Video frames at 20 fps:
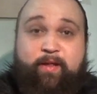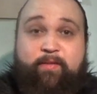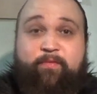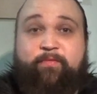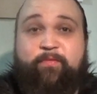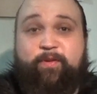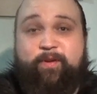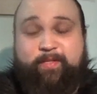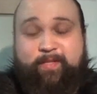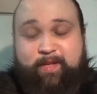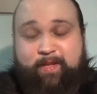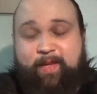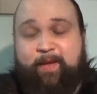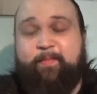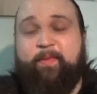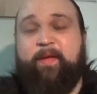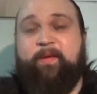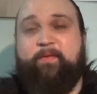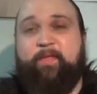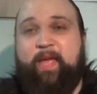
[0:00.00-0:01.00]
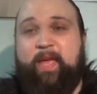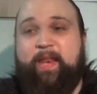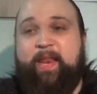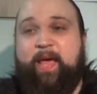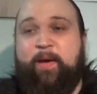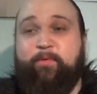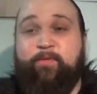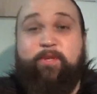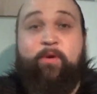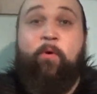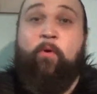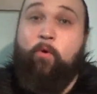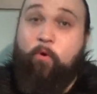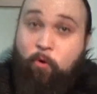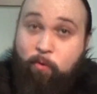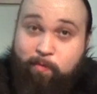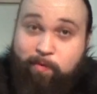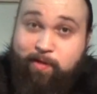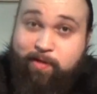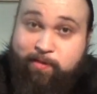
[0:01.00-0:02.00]
down there the first time. That, that,
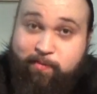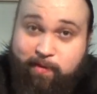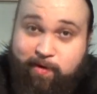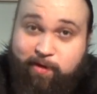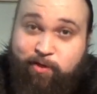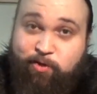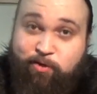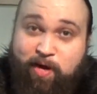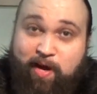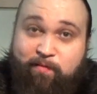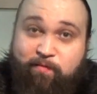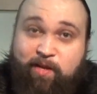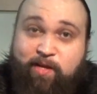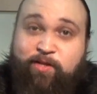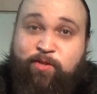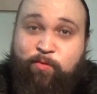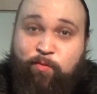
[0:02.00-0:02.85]
that, was a horrible experience.